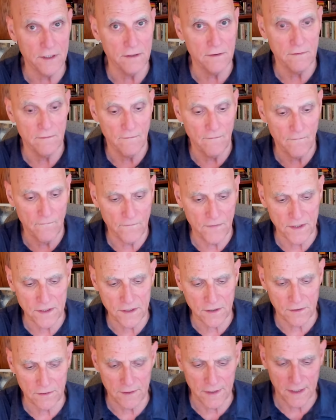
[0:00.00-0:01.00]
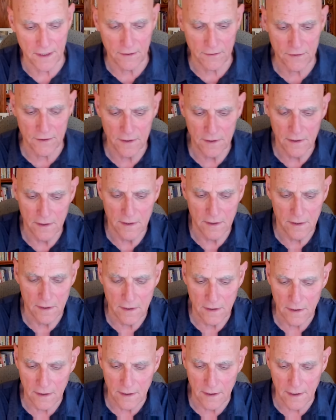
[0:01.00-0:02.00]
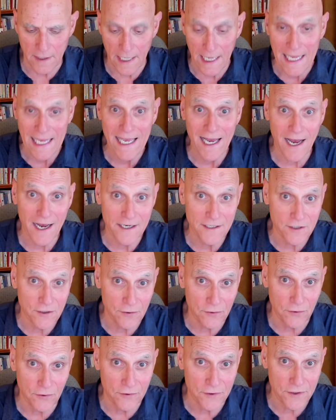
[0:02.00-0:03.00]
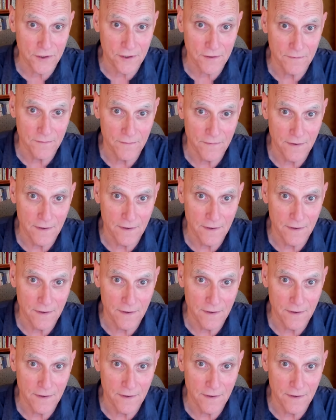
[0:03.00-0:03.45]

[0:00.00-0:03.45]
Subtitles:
and physical health, AI tools,